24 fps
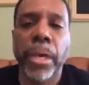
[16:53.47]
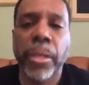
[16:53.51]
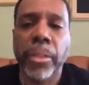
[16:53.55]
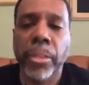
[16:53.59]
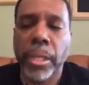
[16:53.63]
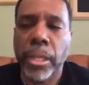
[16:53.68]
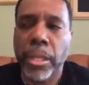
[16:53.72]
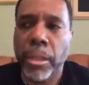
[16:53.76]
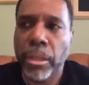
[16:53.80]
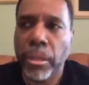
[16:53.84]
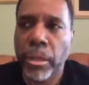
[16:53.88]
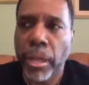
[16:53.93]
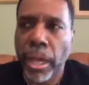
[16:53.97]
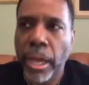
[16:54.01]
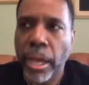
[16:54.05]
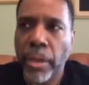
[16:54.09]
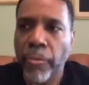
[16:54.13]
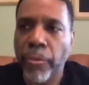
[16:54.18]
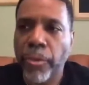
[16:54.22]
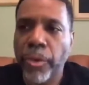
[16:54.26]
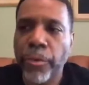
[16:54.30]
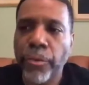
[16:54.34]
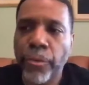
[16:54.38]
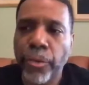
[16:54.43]
And then the,
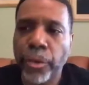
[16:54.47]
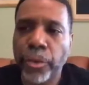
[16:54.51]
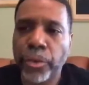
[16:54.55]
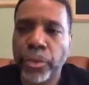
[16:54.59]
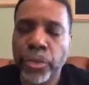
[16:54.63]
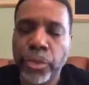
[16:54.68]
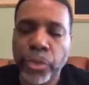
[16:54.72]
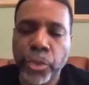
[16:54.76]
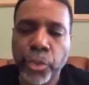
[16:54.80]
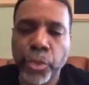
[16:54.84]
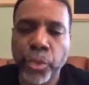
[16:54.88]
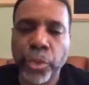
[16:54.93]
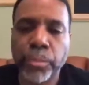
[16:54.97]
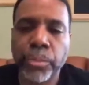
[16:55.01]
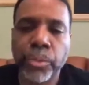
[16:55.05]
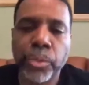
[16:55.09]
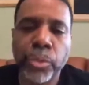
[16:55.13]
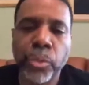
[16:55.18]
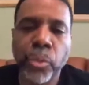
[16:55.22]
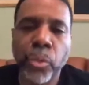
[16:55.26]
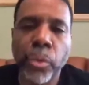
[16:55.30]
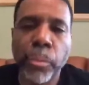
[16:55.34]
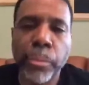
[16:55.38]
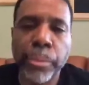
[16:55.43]
every verse of
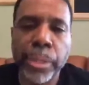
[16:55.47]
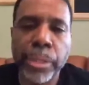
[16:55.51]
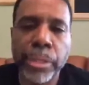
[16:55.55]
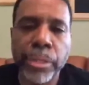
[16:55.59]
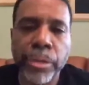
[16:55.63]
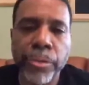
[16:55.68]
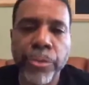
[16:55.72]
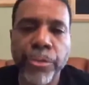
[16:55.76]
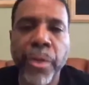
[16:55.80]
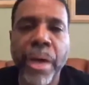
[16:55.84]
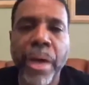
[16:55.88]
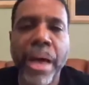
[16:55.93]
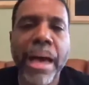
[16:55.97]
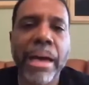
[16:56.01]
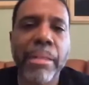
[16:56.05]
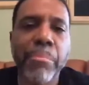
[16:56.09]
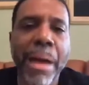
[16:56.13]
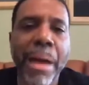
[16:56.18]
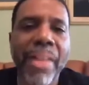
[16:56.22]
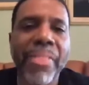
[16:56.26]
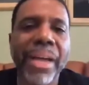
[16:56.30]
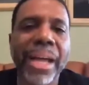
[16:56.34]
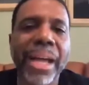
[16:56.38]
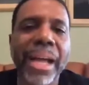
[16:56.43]
scripture will be
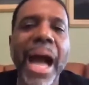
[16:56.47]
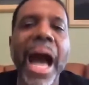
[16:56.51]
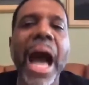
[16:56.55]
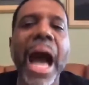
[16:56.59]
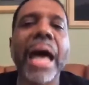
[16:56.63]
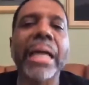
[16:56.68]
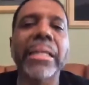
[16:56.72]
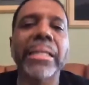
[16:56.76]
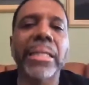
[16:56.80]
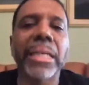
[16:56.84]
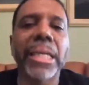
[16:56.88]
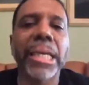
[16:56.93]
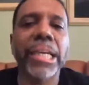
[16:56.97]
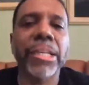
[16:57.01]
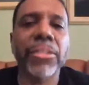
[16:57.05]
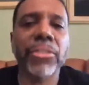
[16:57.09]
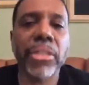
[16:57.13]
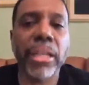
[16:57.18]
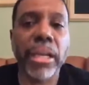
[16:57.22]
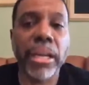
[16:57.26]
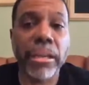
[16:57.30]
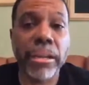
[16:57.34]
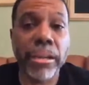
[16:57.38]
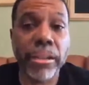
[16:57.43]
defined by the
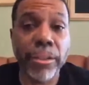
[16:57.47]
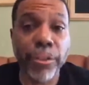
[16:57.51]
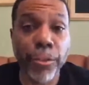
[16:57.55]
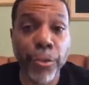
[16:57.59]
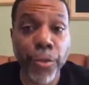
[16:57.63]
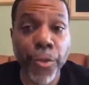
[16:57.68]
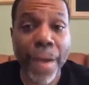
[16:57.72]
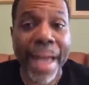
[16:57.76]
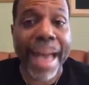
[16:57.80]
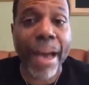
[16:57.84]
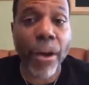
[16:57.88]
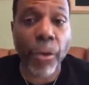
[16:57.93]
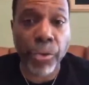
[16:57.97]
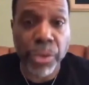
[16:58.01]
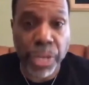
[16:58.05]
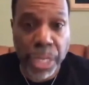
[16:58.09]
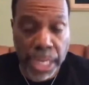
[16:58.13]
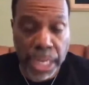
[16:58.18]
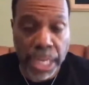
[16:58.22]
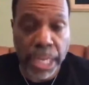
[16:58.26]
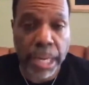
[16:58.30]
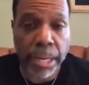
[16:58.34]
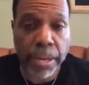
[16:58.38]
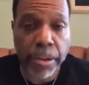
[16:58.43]
context that it is
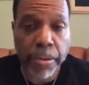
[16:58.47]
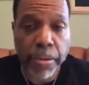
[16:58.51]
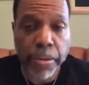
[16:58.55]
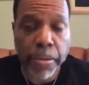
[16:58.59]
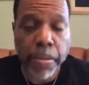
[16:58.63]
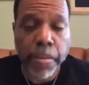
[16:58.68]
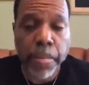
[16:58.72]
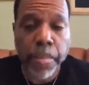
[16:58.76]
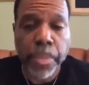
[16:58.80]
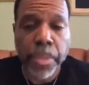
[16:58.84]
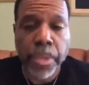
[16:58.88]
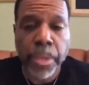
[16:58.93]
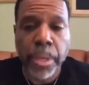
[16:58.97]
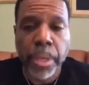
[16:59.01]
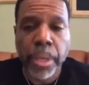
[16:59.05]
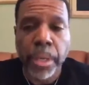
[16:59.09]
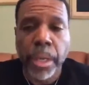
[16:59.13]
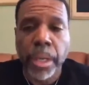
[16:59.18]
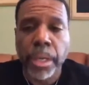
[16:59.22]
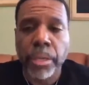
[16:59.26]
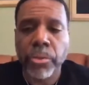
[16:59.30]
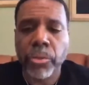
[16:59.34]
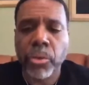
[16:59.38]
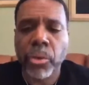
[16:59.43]
found in.
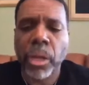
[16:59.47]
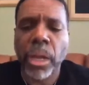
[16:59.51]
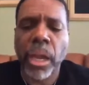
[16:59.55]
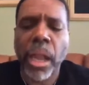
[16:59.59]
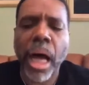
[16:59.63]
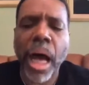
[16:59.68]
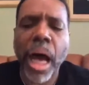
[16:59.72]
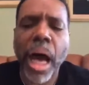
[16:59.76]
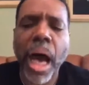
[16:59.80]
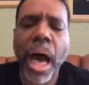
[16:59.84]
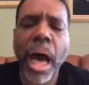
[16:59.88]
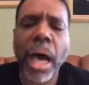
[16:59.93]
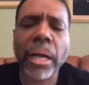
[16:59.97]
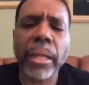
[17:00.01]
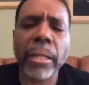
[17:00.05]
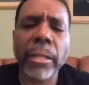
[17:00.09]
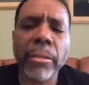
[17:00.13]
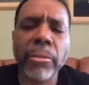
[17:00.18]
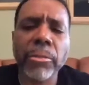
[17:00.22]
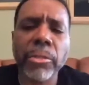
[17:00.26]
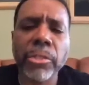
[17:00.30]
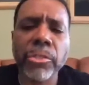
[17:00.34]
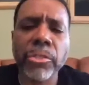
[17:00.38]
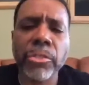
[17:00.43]
And so a lot
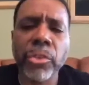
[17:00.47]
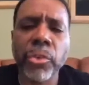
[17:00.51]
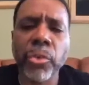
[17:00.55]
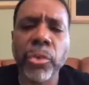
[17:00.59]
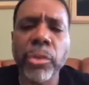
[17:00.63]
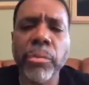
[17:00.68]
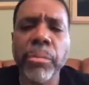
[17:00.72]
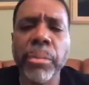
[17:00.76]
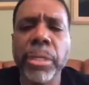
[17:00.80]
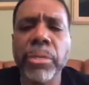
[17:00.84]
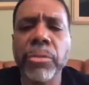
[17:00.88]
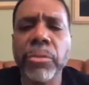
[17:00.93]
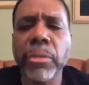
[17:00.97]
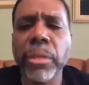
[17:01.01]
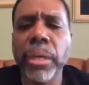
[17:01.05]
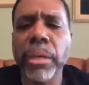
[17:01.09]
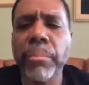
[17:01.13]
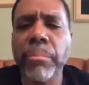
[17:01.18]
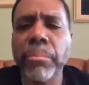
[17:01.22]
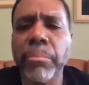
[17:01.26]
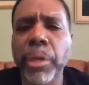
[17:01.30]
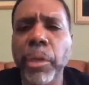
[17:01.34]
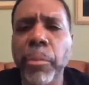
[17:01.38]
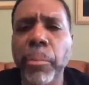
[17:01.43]
of disagreements
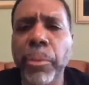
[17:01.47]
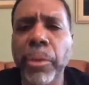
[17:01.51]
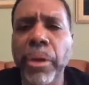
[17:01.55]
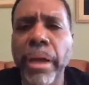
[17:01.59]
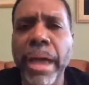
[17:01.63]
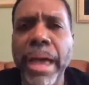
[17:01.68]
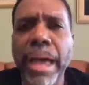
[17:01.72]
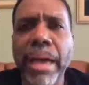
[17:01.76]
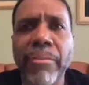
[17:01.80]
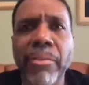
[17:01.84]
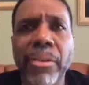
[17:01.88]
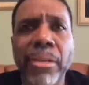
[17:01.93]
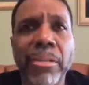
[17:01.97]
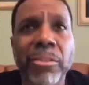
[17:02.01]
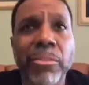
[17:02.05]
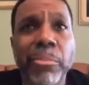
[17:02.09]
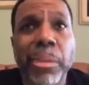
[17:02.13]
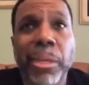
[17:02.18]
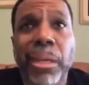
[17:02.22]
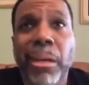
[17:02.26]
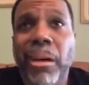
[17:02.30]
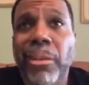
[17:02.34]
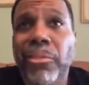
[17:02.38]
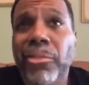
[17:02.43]
that people are having
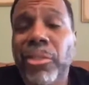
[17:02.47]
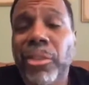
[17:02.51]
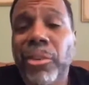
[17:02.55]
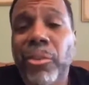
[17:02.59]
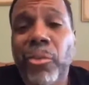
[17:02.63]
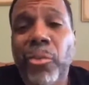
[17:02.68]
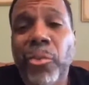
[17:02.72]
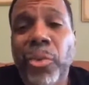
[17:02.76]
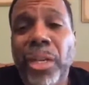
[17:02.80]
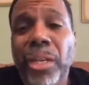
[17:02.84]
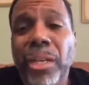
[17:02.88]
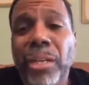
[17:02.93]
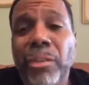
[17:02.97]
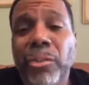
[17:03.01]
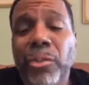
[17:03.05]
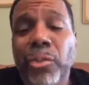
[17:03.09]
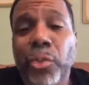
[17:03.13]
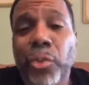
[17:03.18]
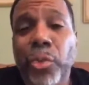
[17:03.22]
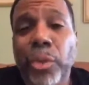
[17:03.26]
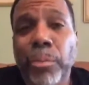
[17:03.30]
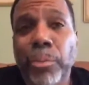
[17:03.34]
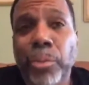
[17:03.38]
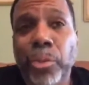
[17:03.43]
is because they're reading
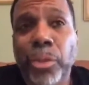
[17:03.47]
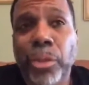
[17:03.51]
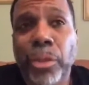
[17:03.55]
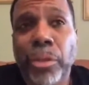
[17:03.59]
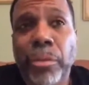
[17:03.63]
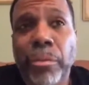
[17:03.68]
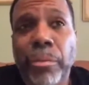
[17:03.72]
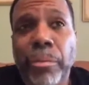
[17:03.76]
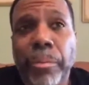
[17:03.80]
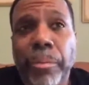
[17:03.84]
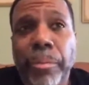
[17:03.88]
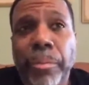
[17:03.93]
scripture